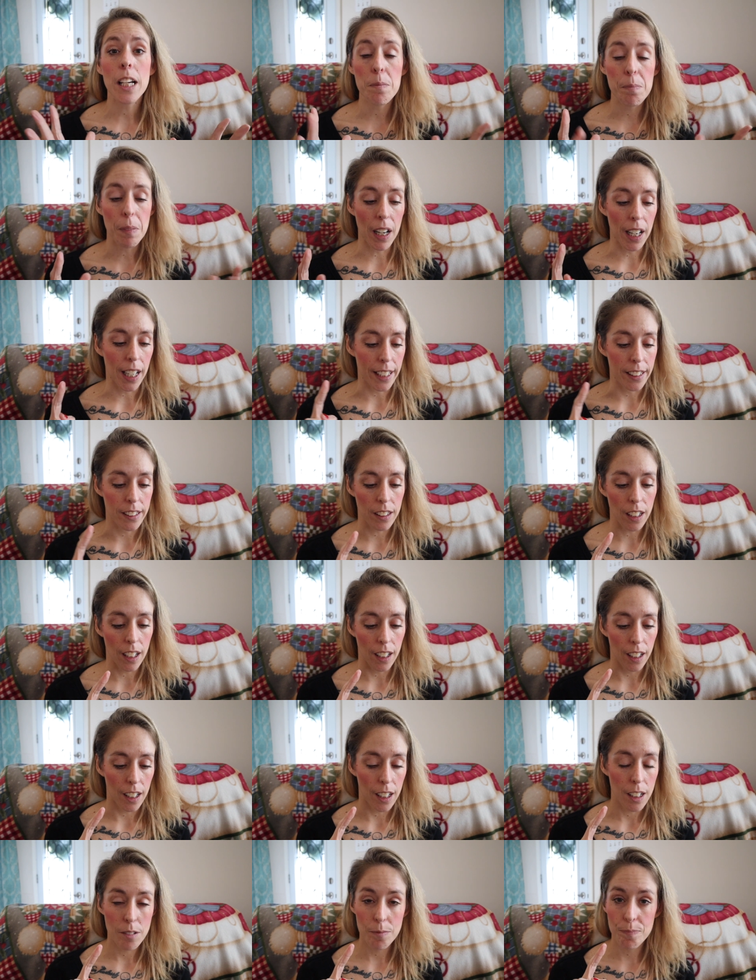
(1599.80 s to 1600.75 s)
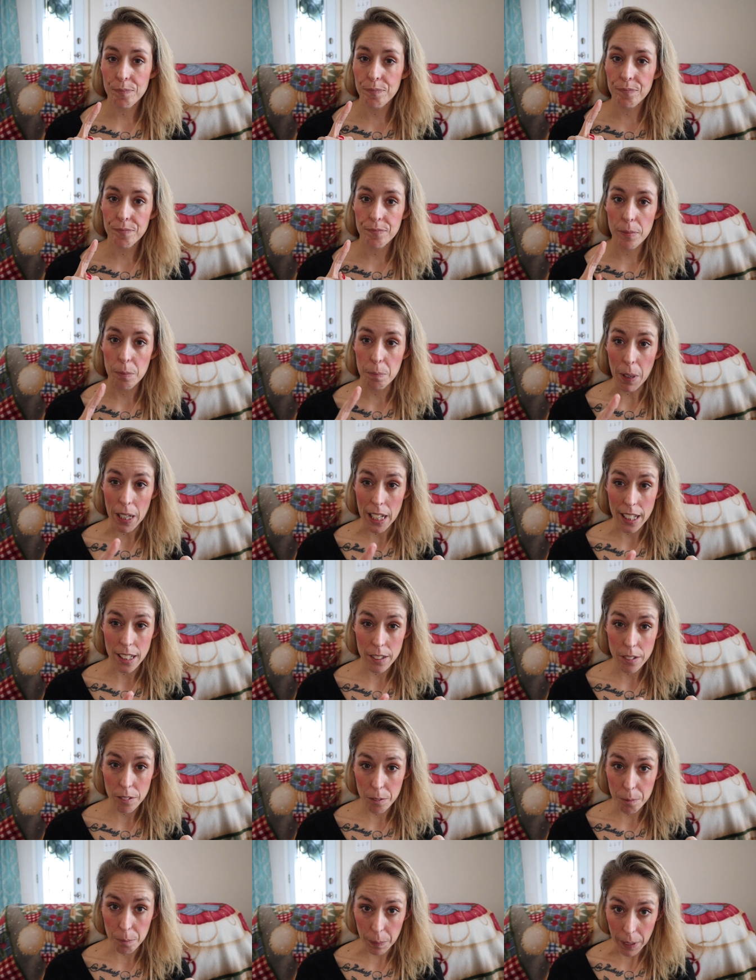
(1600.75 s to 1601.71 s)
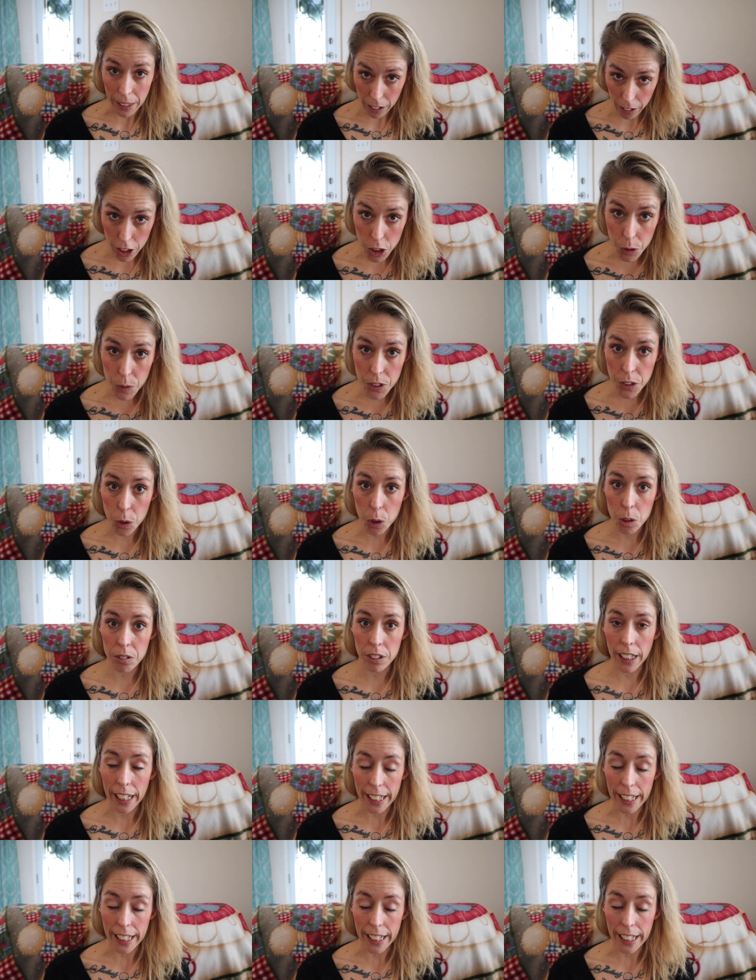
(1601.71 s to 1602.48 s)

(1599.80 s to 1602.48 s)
combined, uh, my marriage was over.